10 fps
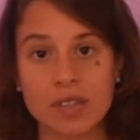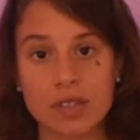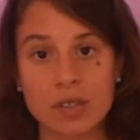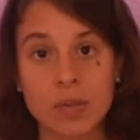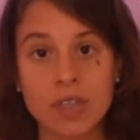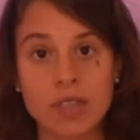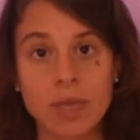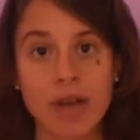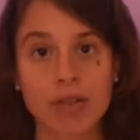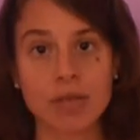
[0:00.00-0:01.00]
speaks
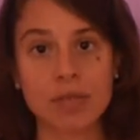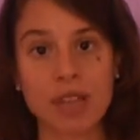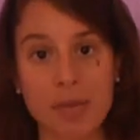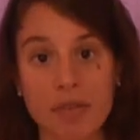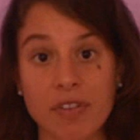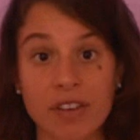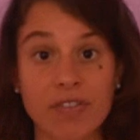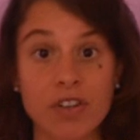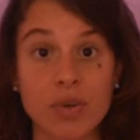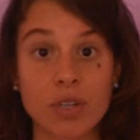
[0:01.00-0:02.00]
about some type of like
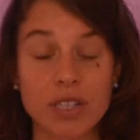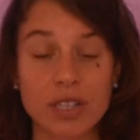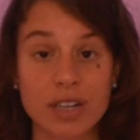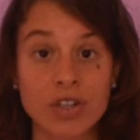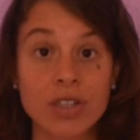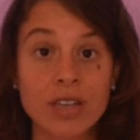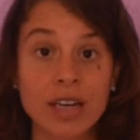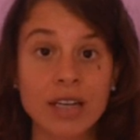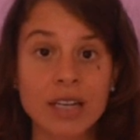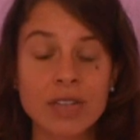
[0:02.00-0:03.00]
visualization
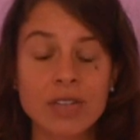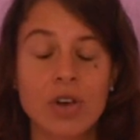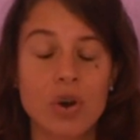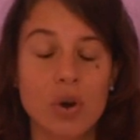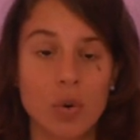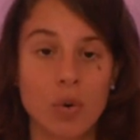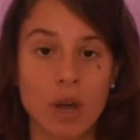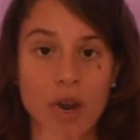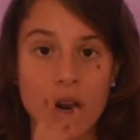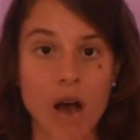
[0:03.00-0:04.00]
techniques
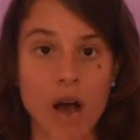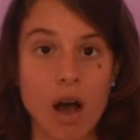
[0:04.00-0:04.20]
where